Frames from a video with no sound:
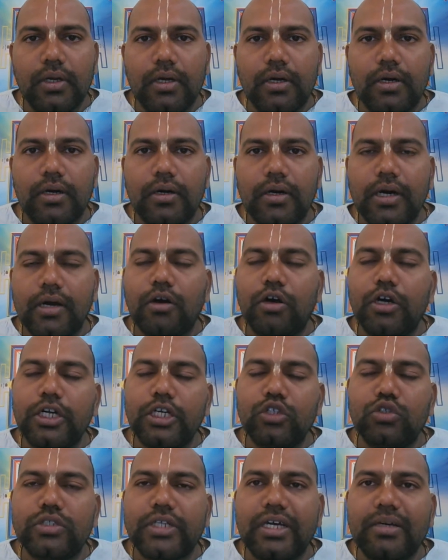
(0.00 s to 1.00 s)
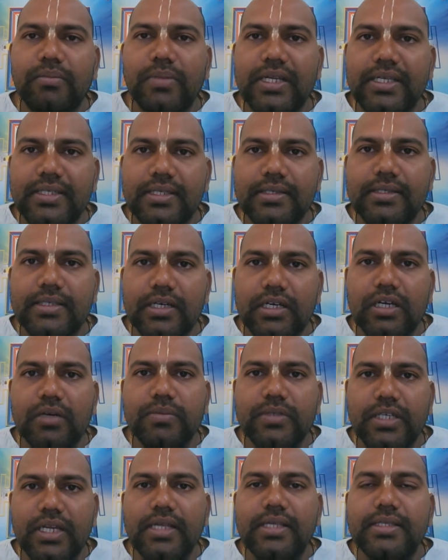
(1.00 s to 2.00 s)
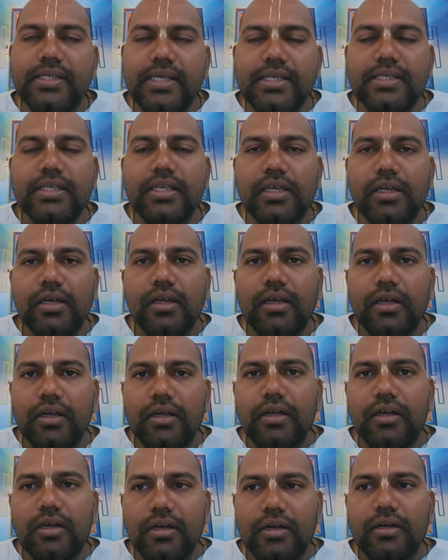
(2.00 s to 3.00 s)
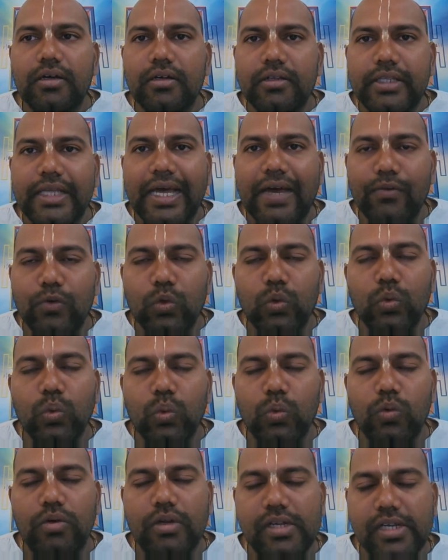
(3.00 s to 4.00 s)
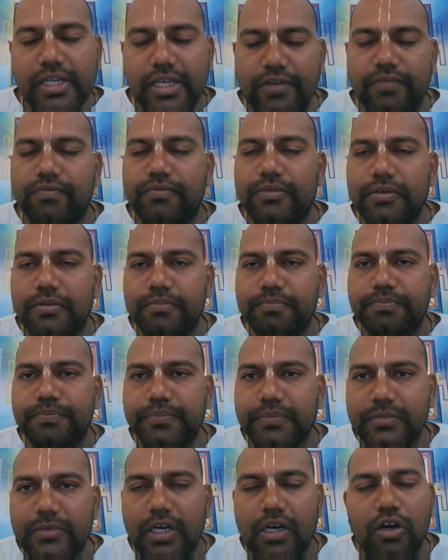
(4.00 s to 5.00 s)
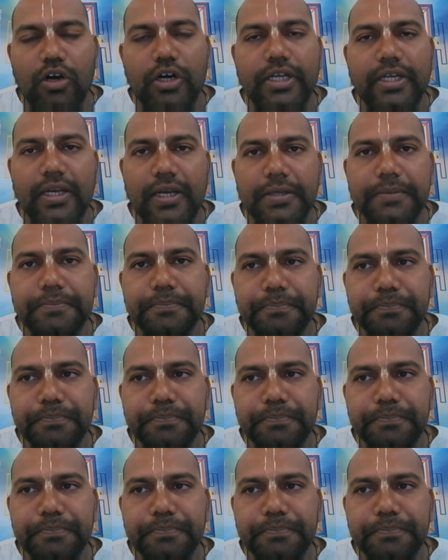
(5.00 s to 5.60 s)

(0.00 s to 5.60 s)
according to time, place and circumstances. They have to live accordingly.